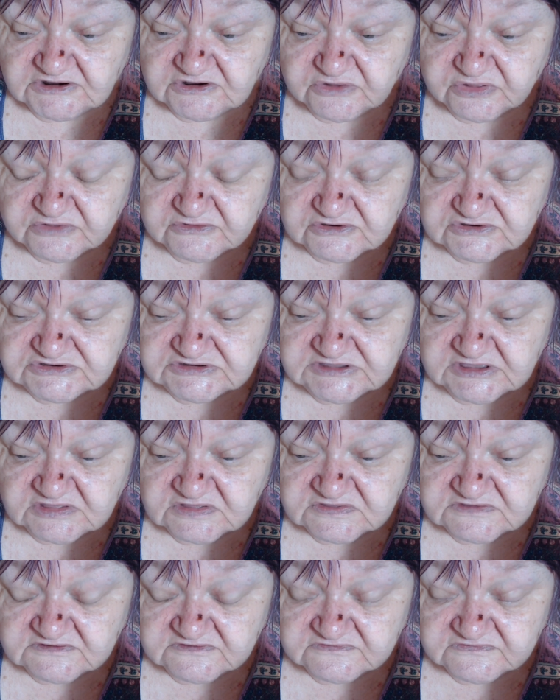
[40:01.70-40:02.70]
the
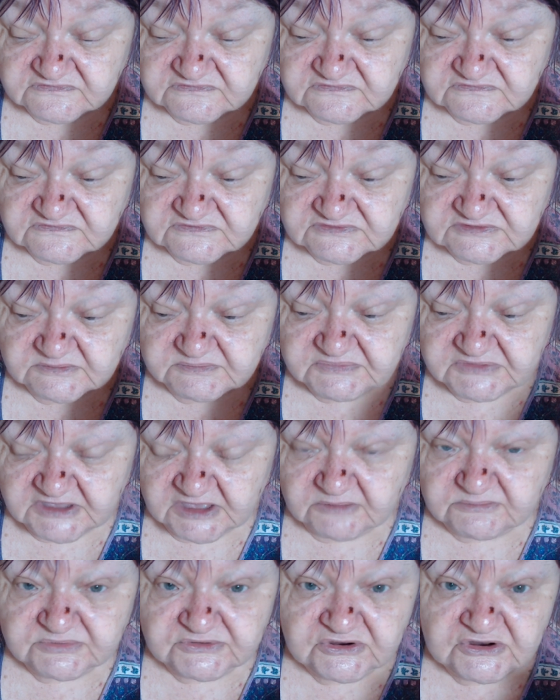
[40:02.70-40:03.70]
13th of
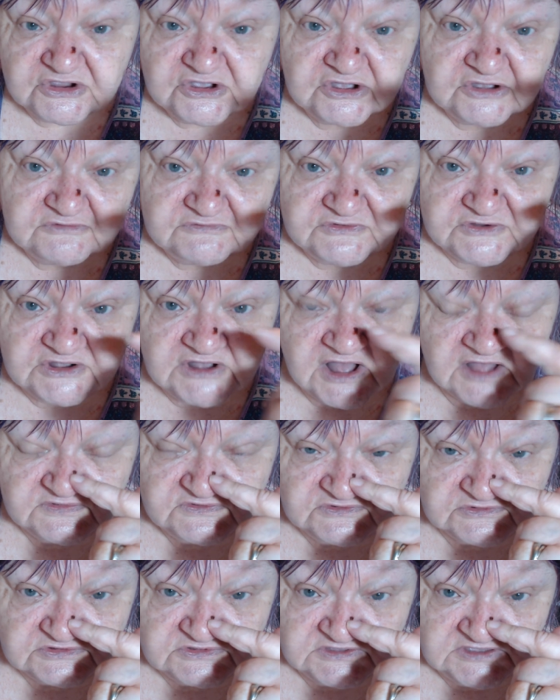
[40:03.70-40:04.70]
September for
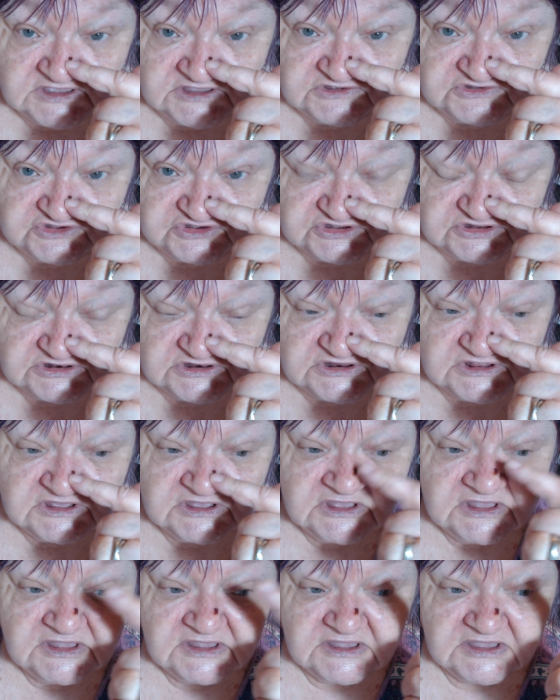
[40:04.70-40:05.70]
consultation
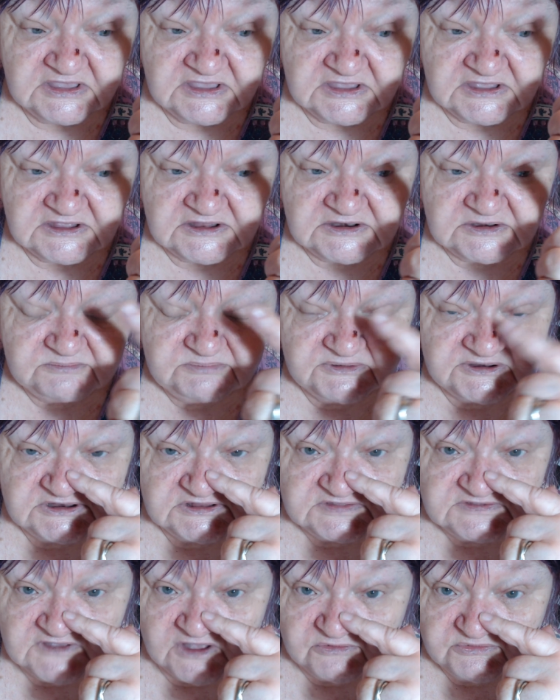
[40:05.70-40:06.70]
and but
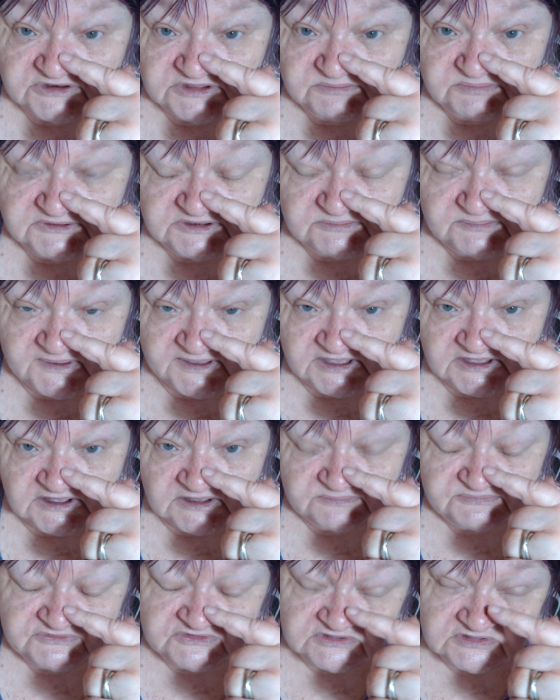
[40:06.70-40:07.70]
it's already been
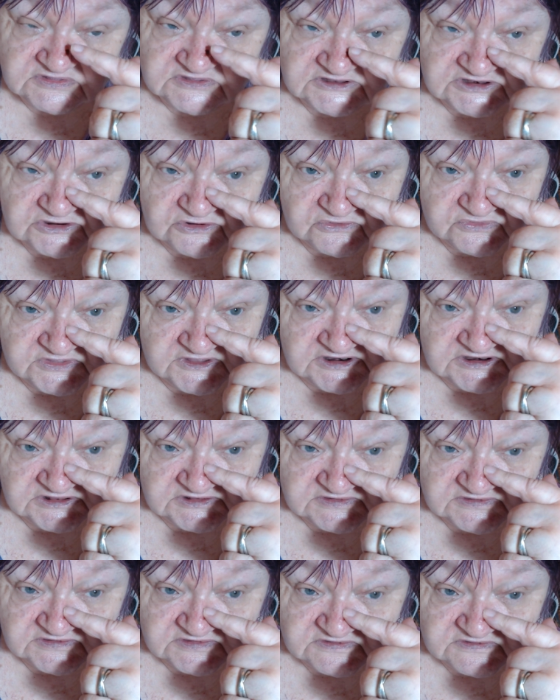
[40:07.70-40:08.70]
biopsied. They know that
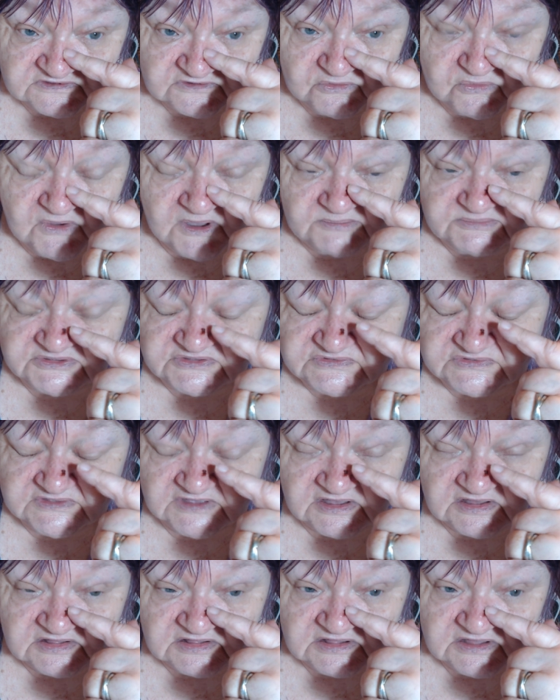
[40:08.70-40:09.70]
it's a squamous
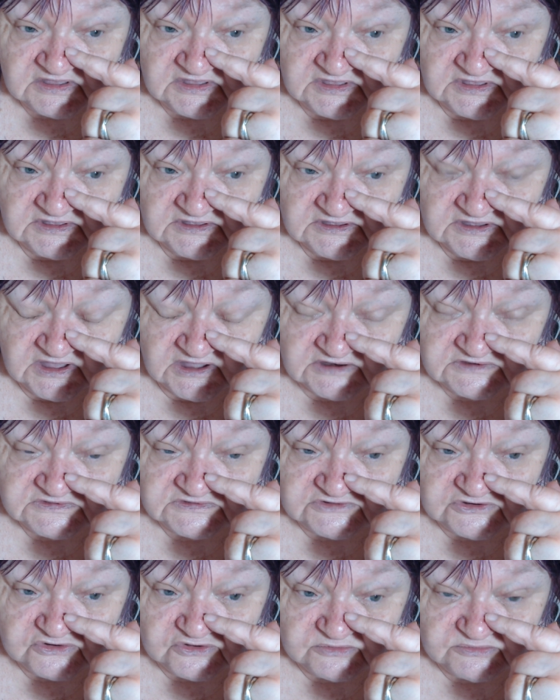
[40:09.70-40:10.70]
cell
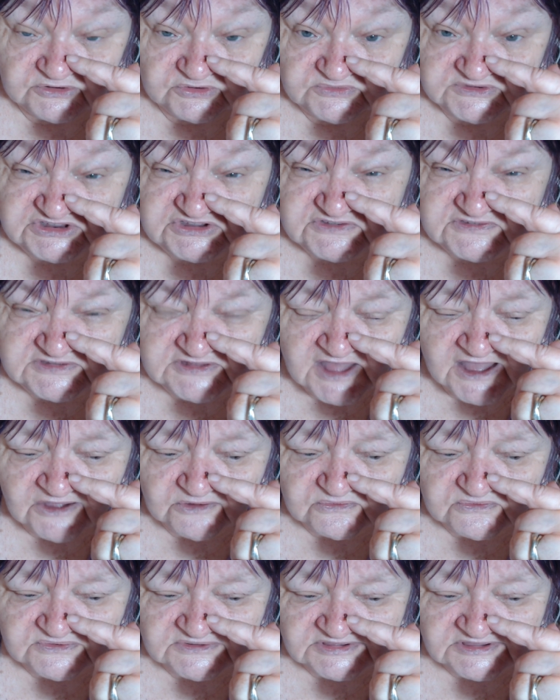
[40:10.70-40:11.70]
carcinoma, which is
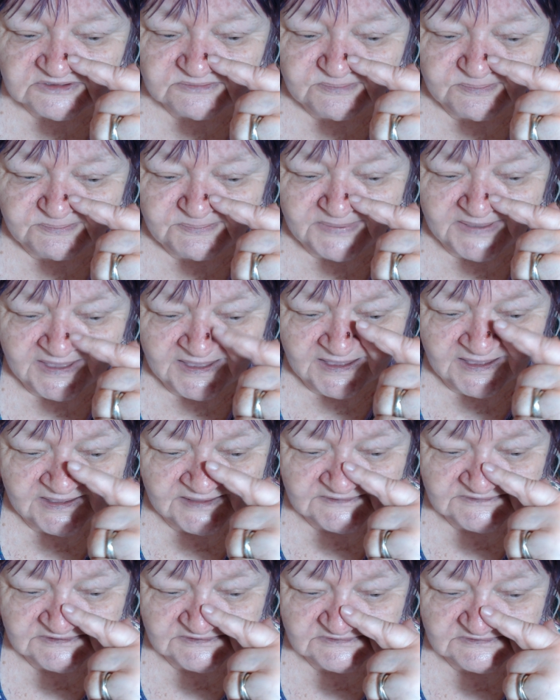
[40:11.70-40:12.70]
not really
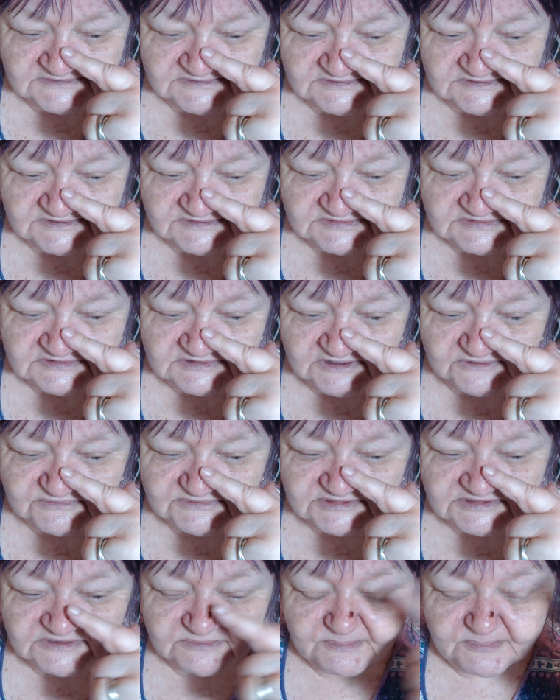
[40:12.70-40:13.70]
bad. It's not
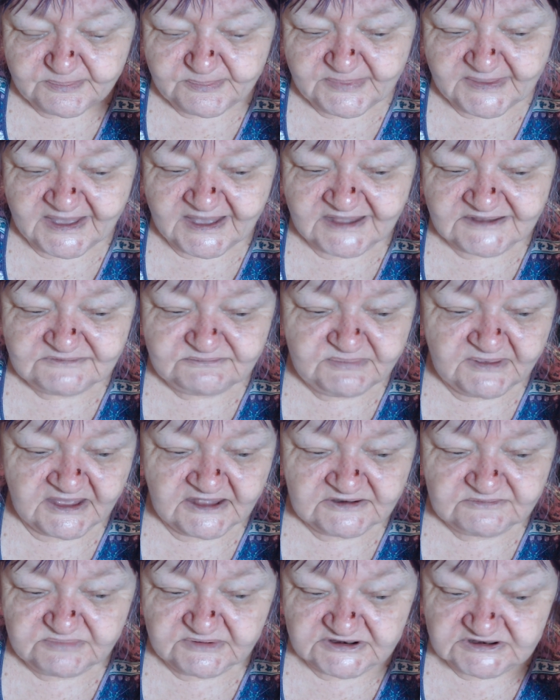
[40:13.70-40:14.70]
really bad,
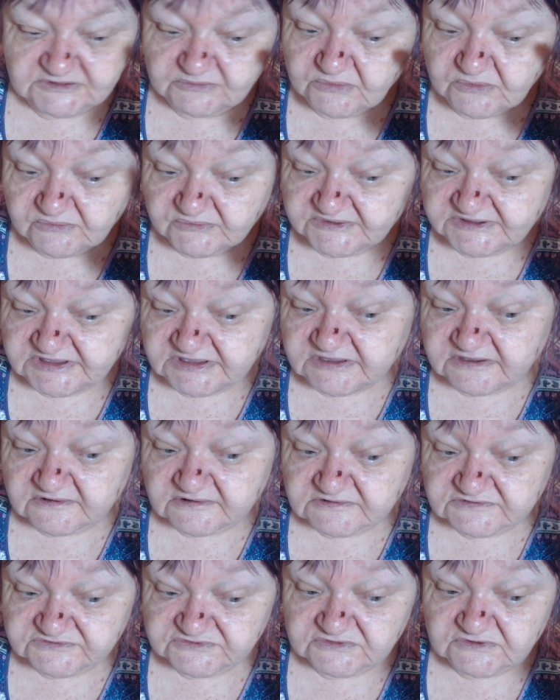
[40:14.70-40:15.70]
bad, but it won't
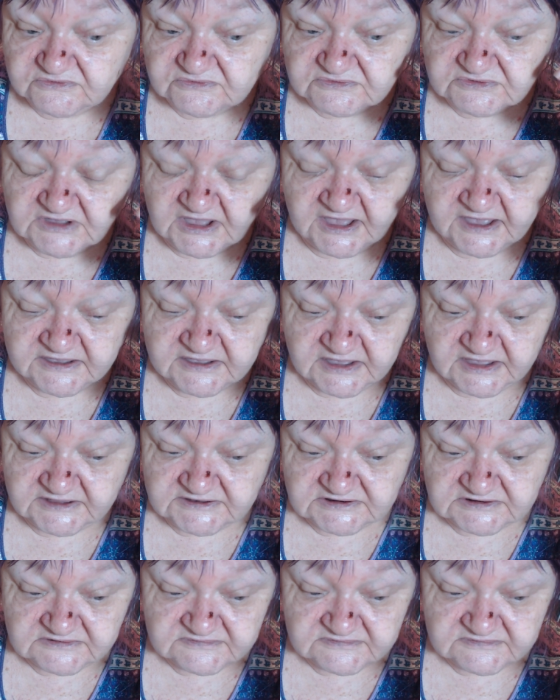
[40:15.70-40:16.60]
heal. So I kind of